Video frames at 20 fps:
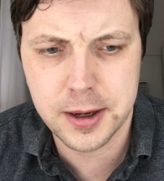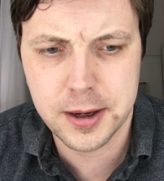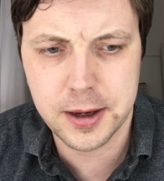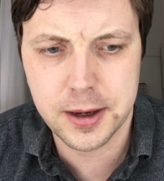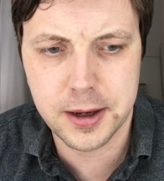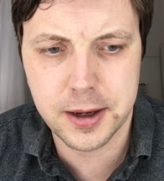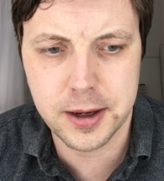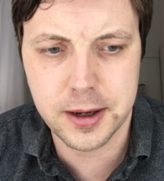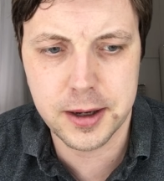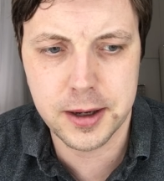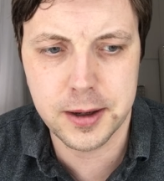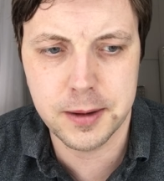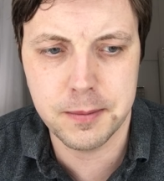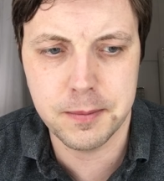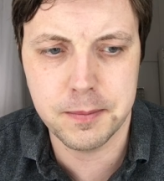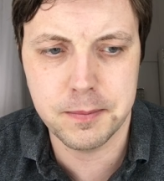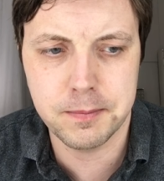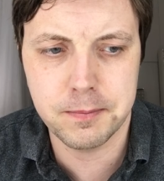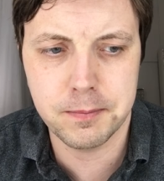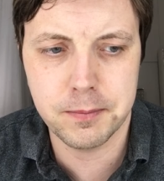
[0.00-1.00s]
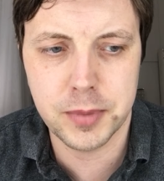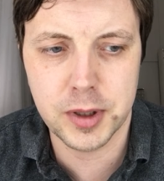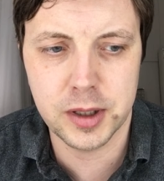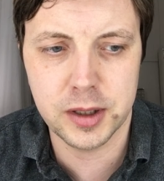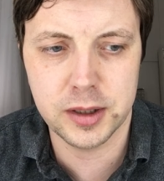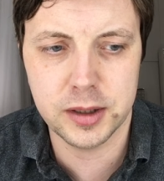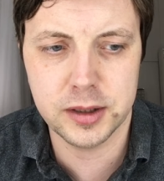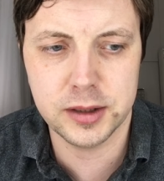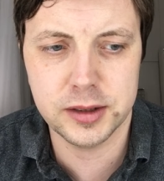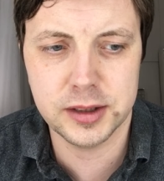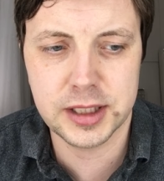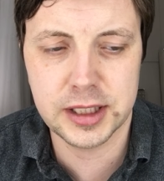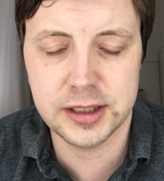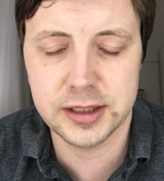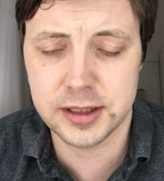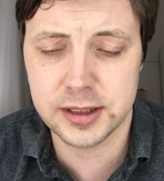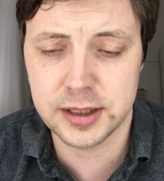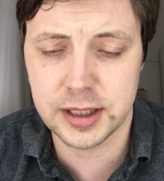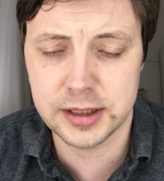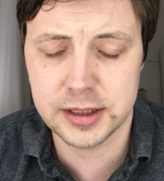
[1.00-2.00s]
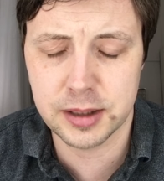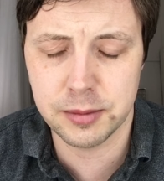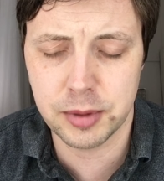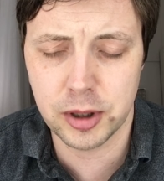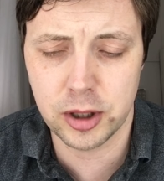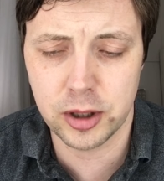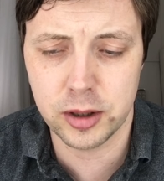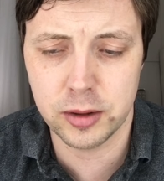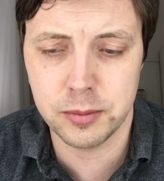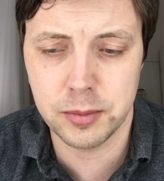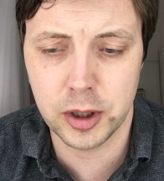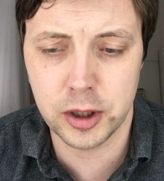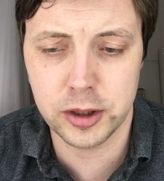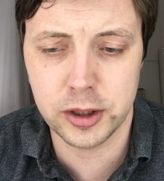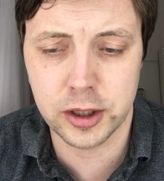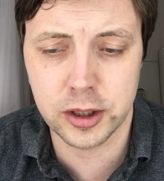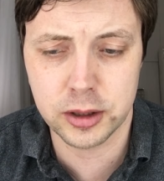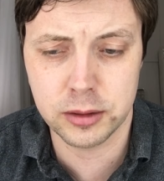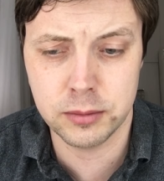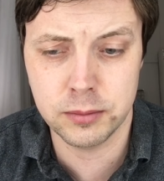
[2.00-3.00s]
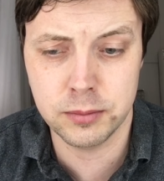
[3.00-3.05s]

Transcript: But since I bought the